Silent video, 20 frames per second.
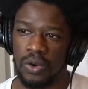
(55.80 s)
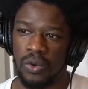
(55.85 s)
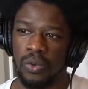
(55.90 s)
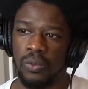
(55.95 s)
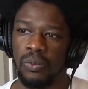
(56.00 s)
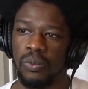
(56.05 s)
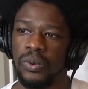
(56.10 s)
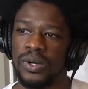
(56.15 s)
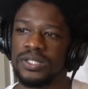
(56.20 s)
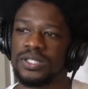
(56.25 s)

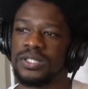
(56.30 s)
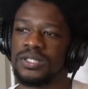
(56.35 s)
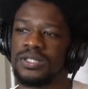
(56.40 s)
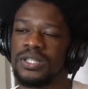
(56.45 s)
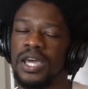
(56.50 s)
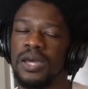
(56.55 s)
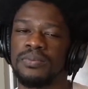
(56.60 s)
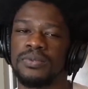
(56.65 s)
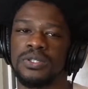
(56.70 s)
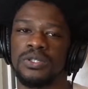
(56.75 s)
what
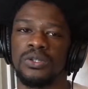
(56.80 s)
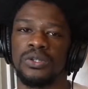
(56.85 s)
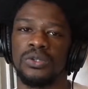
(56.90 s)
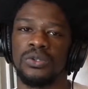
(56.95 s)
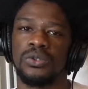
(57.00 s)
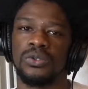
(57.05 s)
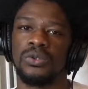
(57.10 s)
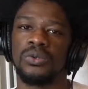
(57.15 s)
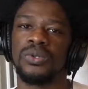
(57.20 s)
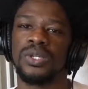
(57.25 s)
steps
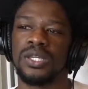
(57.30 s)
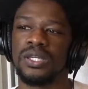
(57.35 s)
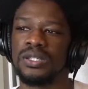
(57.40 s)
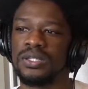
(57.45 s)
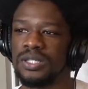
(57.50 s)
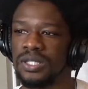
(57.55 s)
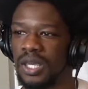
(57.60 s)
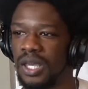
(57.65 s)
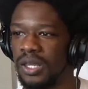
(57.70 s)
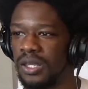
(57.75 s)
you can
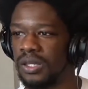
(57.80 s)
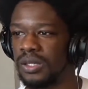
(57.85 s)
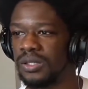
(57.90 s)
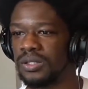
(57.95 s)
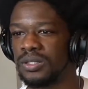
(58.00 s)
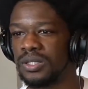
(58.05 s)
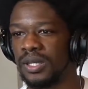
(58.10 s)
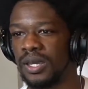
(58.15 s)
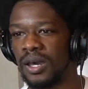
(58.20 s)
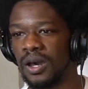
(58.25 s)
take
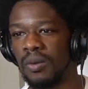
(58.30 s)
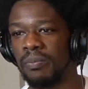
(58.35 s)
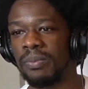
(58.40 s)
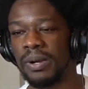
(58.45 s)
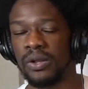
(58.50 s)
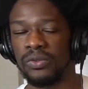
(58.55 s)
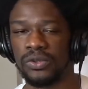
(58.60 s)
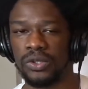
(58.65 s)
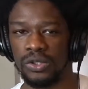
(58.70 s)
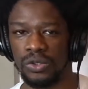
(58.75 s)
to help
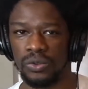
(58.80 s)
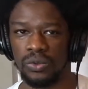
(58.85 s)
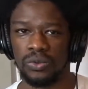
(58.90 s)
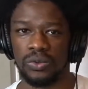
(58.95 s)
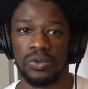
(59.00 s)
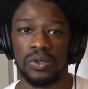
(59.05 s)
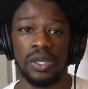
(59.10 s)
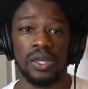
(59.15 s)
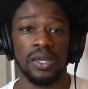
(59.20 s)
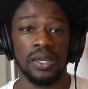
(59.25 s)
out the youth,
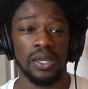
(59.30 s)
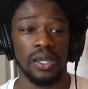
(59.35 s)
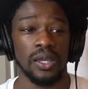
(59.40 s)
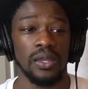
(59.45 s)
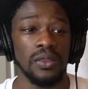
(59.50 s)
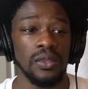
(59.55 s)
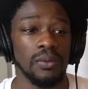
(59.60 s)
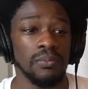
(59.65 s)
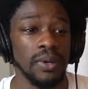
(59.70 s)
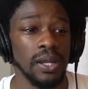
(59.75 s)
and
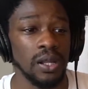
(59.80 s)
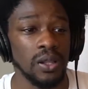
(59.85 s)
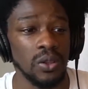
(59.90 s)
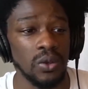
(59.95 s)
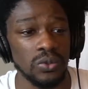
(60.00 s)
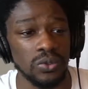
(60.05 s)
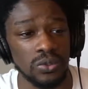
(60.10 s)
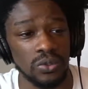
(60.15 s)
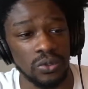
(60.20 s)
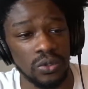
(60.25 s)
then my
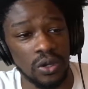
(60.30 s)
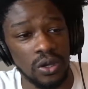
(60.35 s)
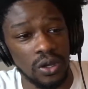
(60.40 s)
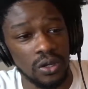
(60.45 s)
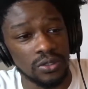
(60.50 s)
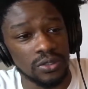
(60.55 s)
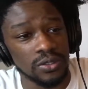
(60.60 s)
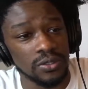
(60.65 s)
closing thoughts.